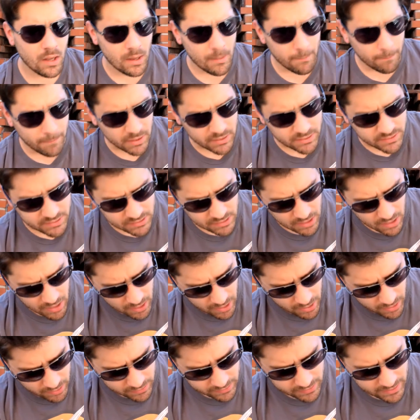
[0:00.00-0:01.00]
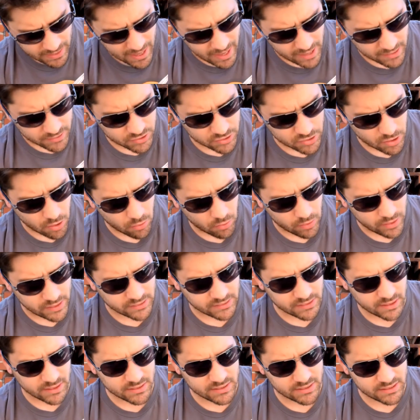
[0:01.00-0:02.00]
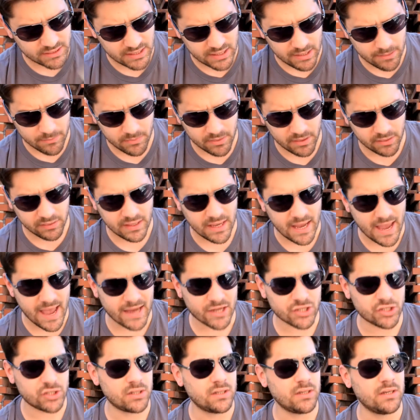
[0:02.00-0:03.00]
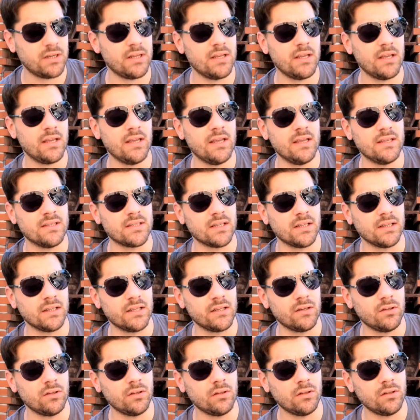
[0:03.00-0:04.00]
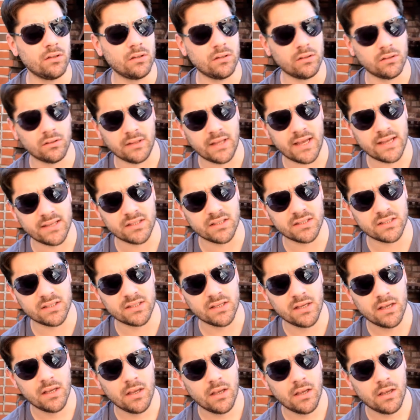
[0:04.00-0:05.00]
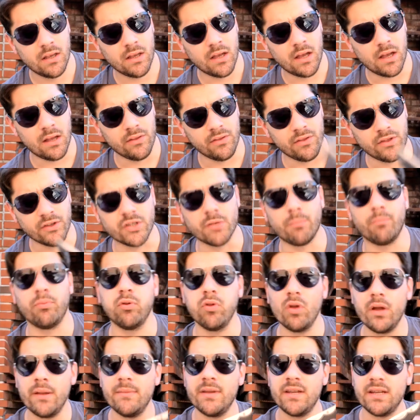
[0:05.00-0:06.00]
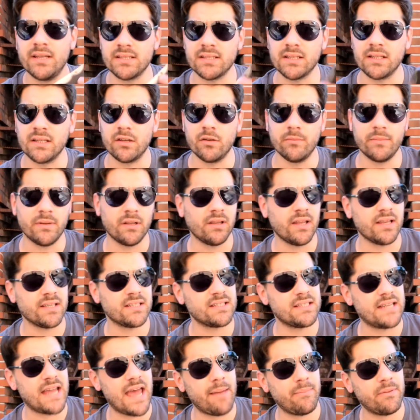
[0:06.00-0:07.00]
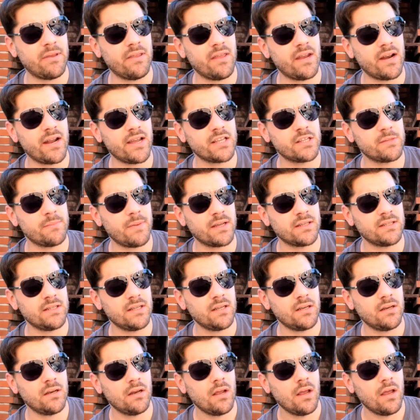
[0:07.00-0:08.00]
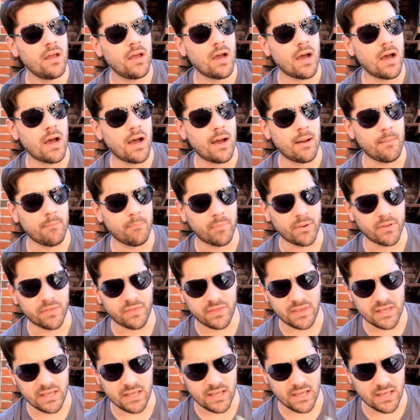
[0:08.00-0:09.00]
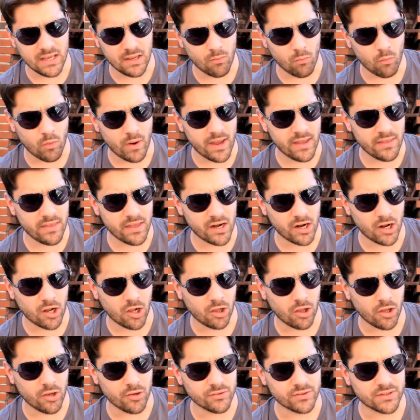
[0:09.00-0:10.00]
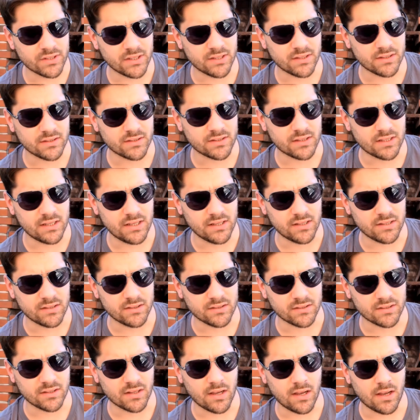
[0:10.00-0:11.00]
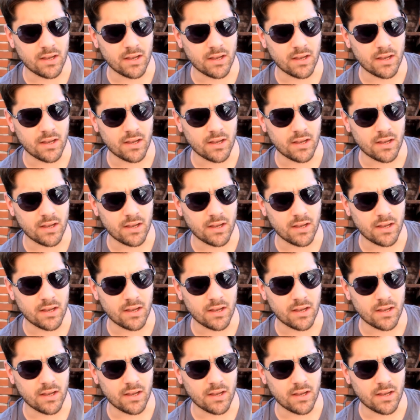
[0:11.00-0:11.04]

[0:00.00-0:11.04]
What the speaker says: But yeah, so it does seem that the action is a little less, the deployment is a little bit less snappy than I expected. But the way that it closes is